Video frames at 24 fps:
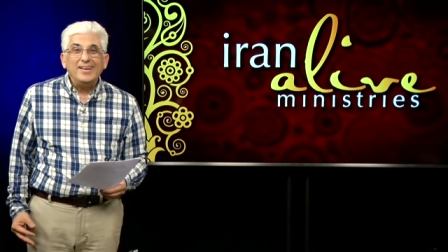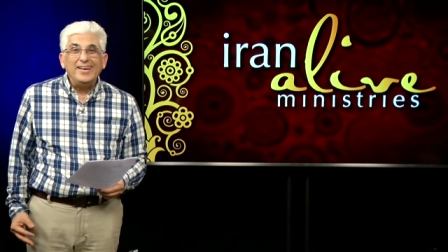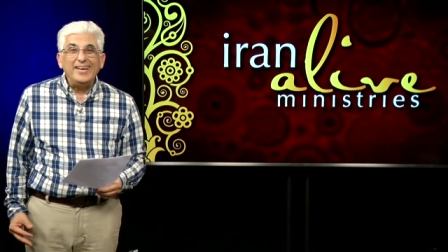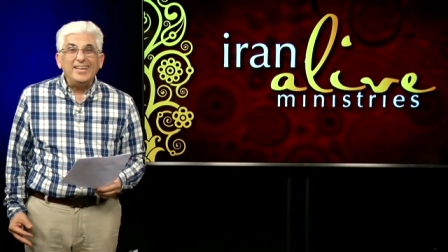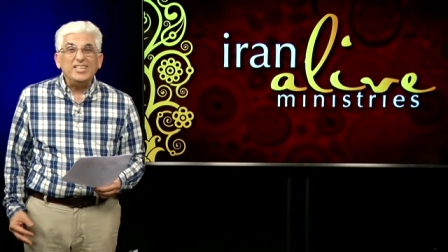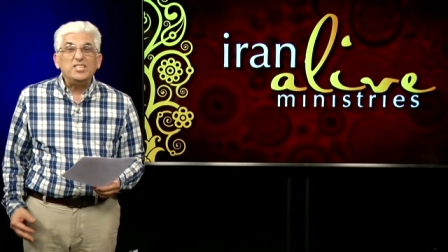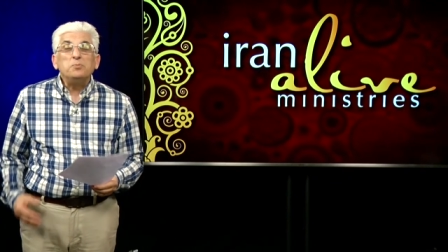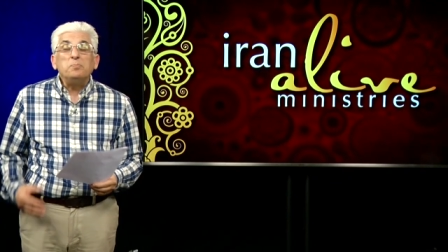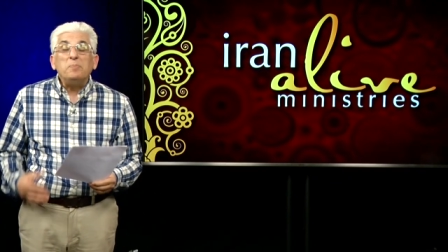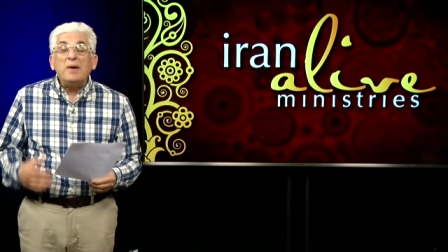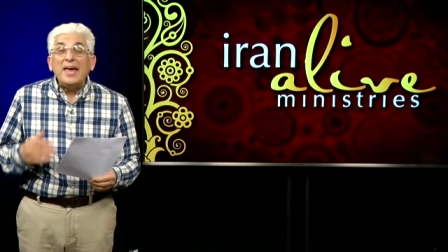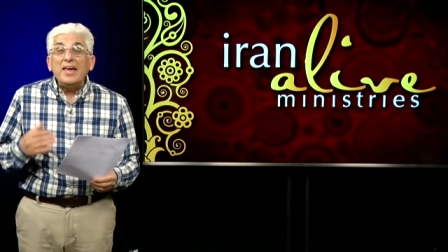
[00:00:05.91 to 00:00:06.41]

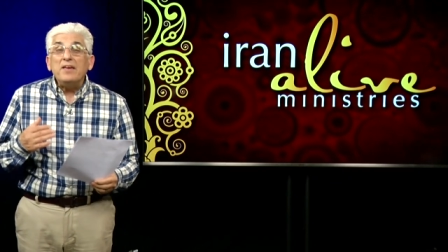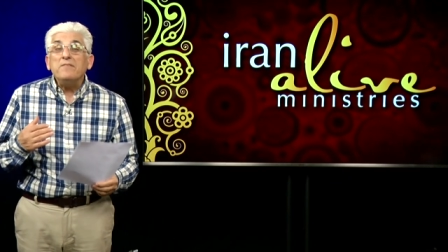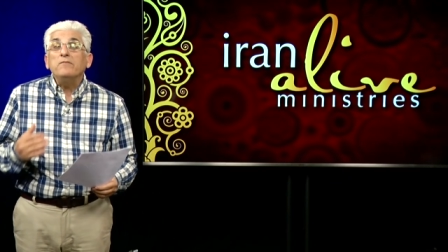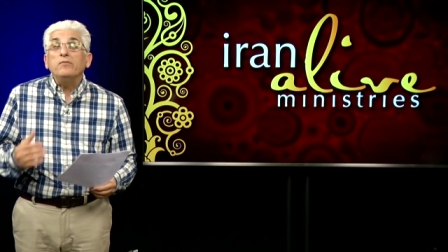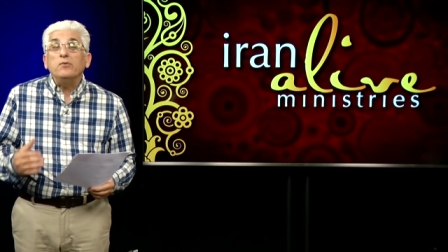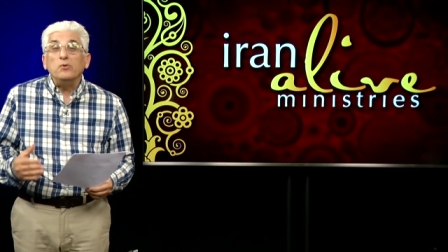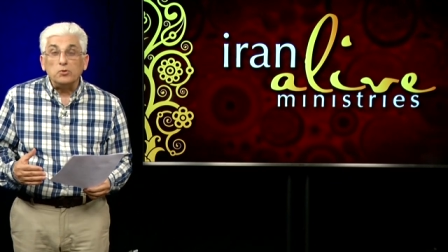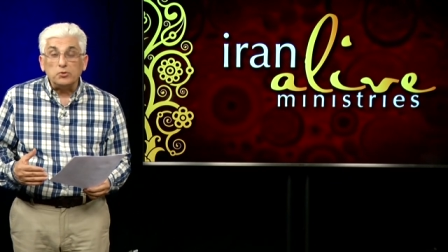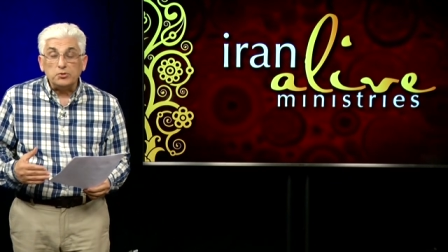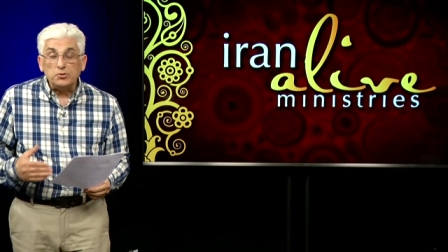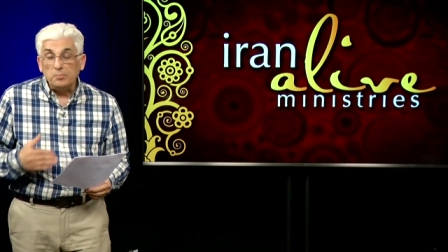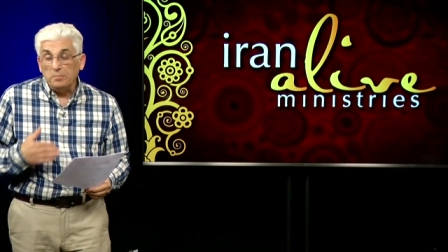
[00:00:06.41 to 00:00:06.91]
It's
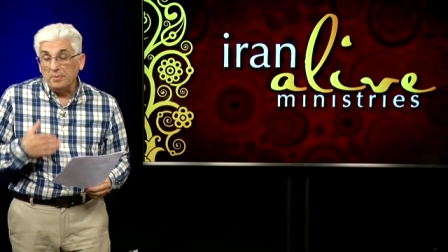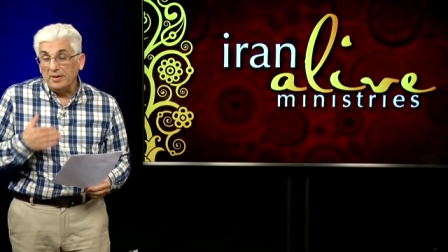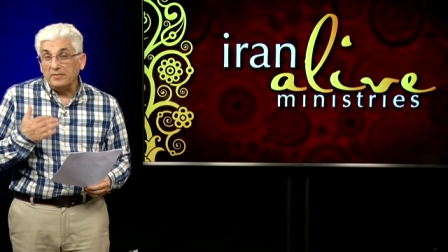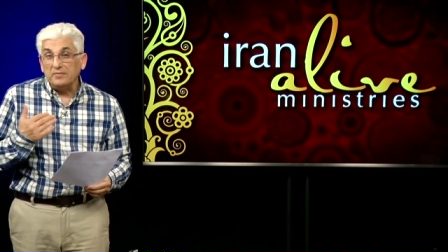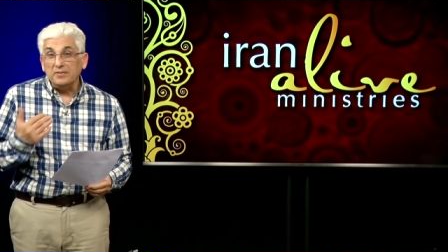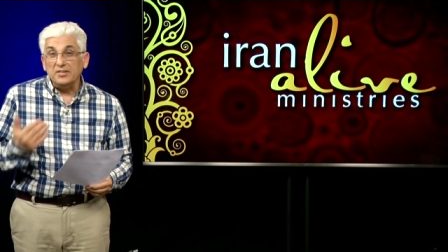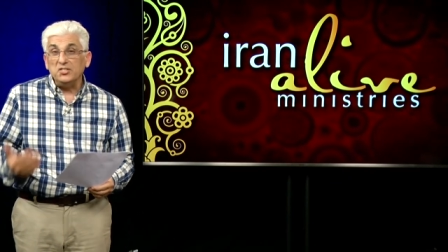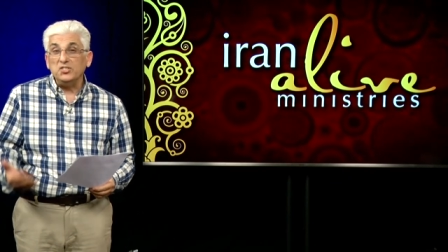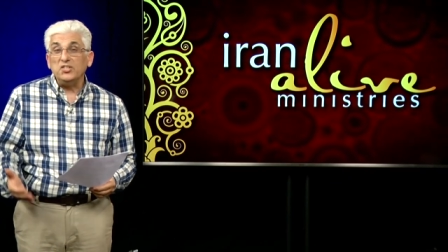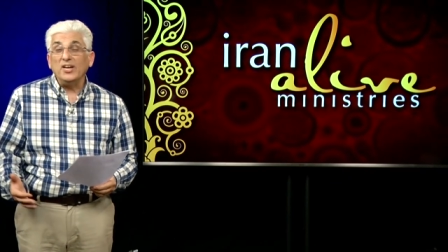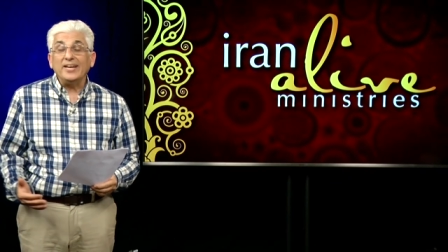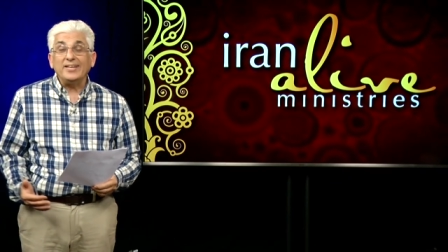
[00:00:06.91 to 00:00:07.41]
painful to be
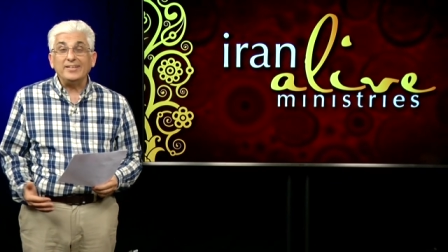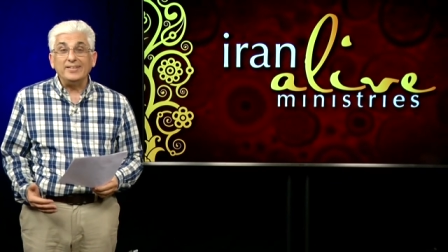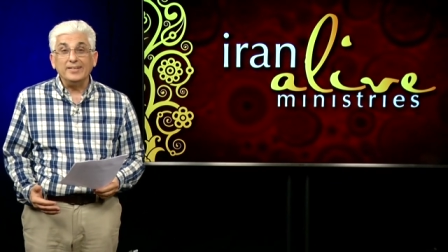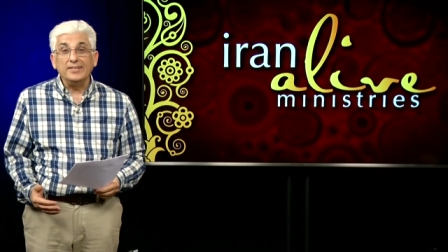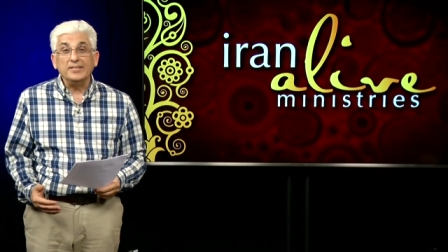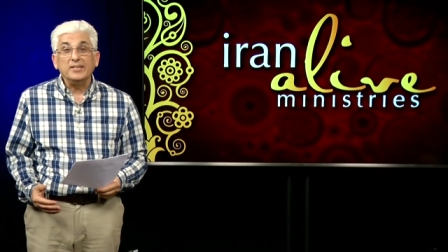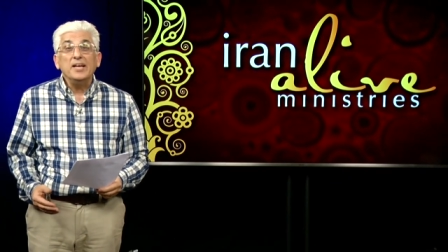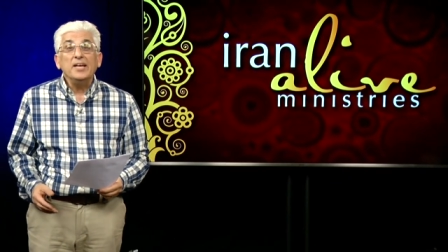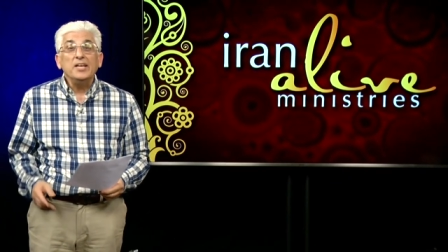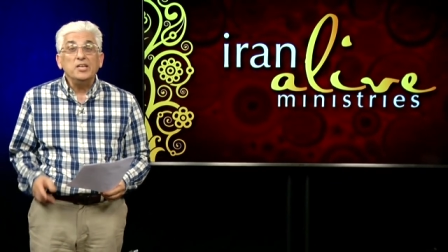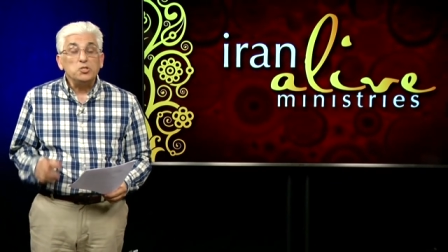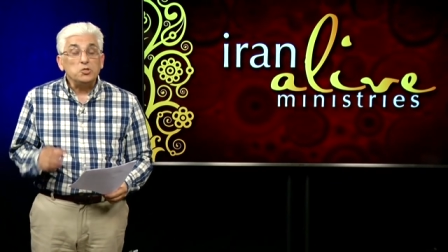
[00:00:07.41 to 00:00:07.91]

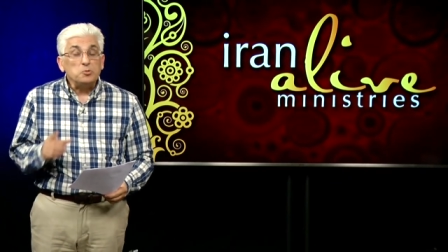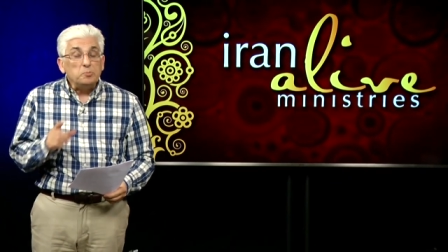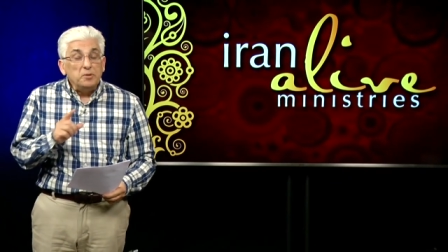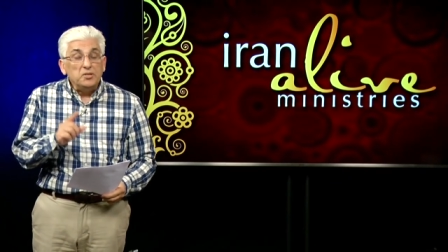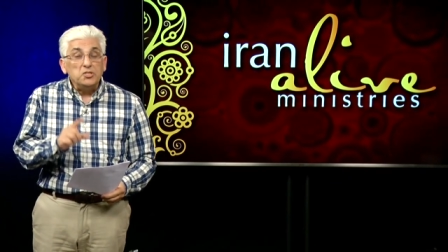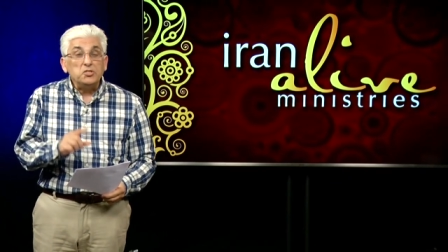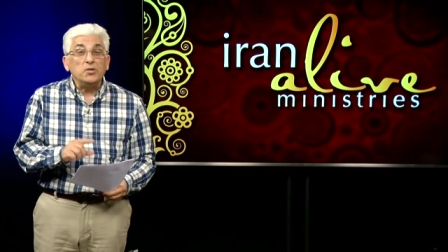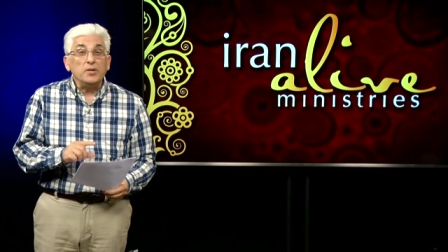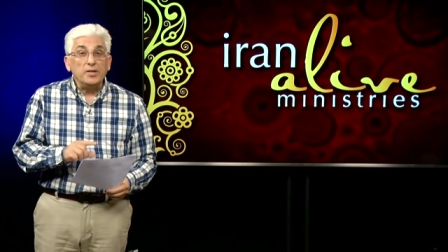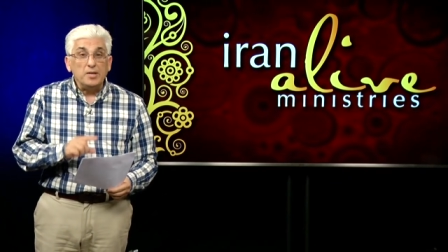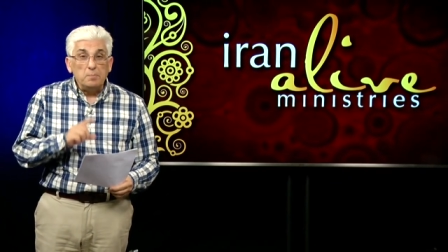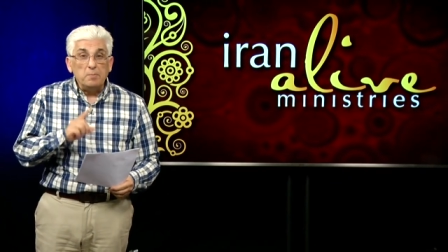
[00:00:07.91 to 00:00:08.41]
rejected,
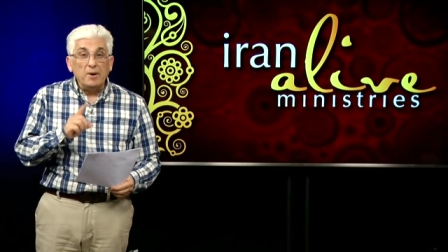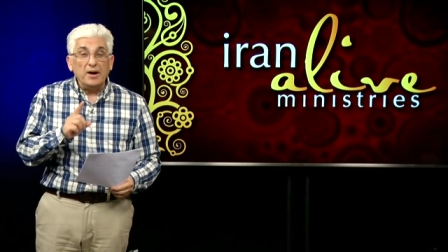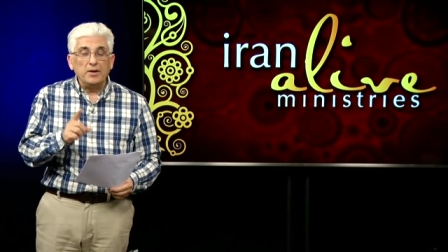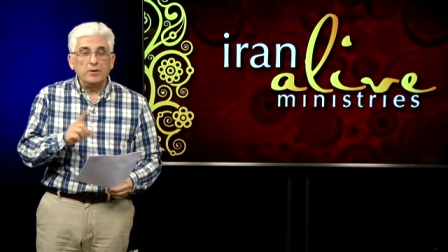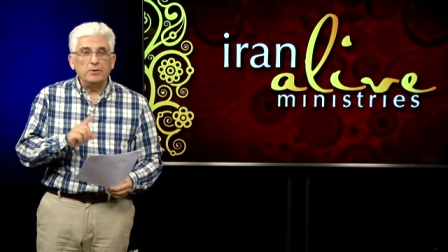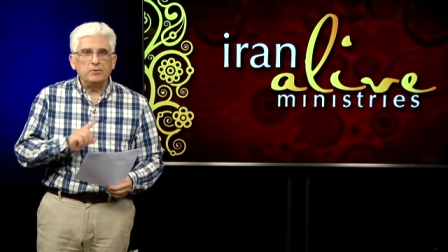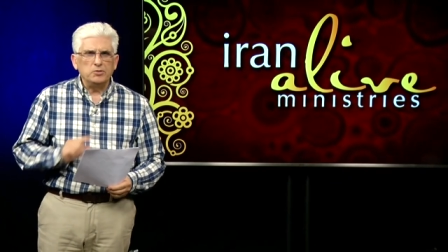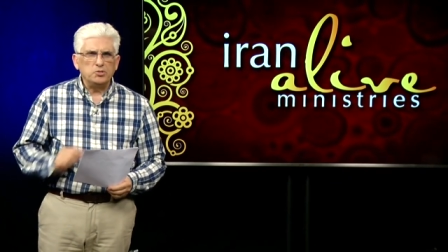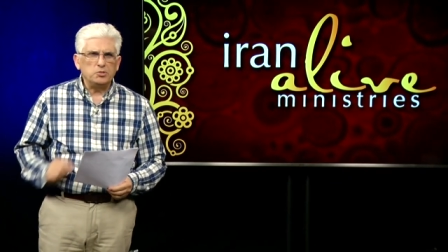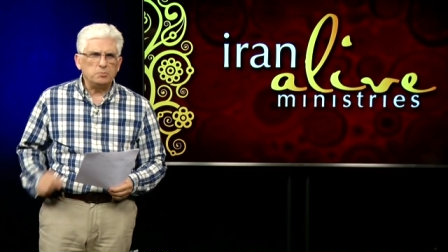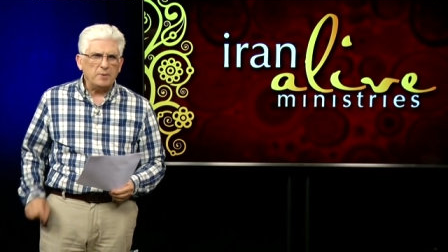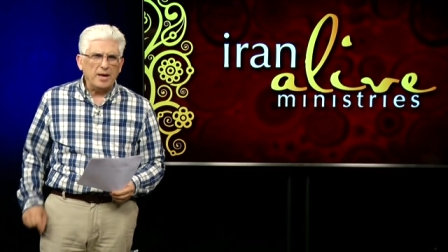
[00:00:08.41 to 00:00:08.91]
especially by
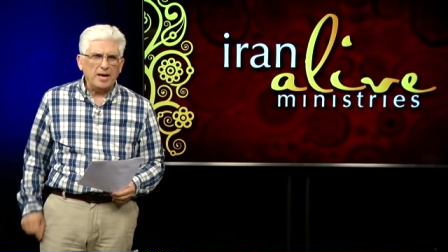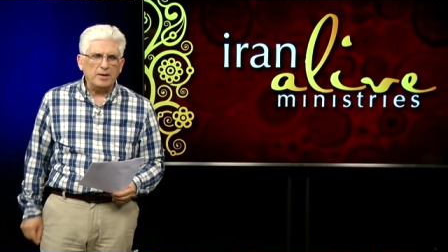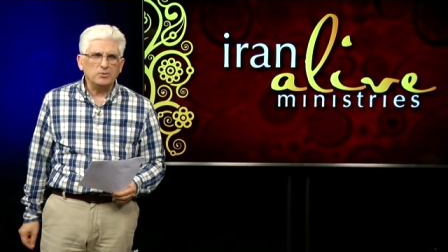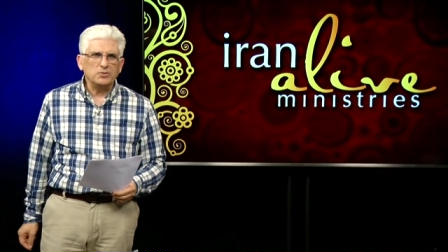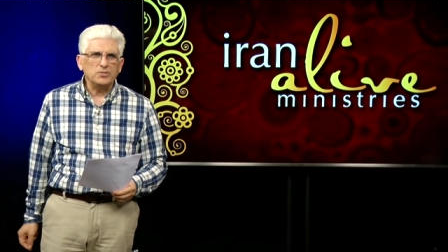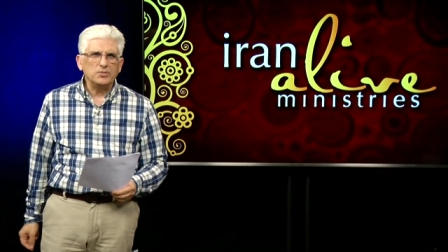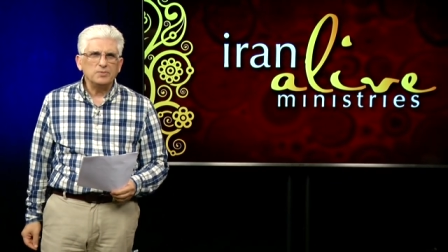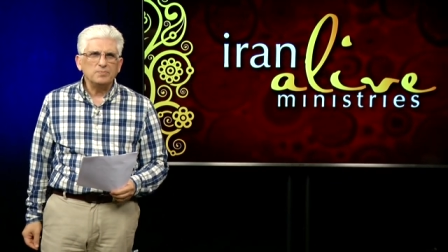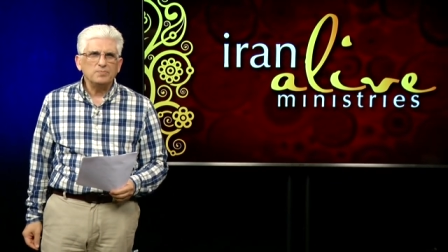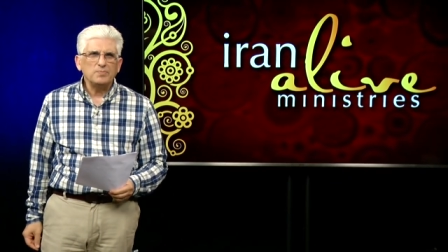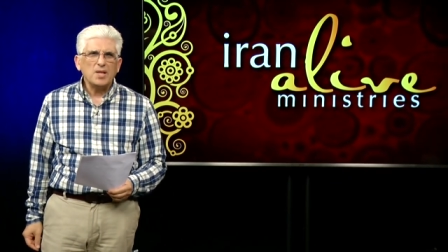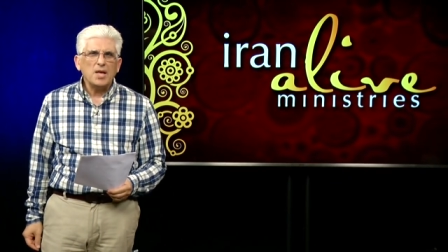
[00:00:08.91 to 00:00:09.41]
your
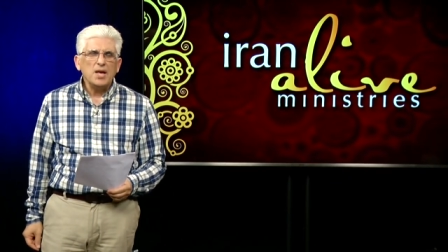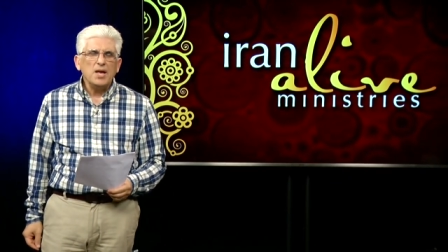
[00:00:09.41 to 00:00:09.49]
spouse.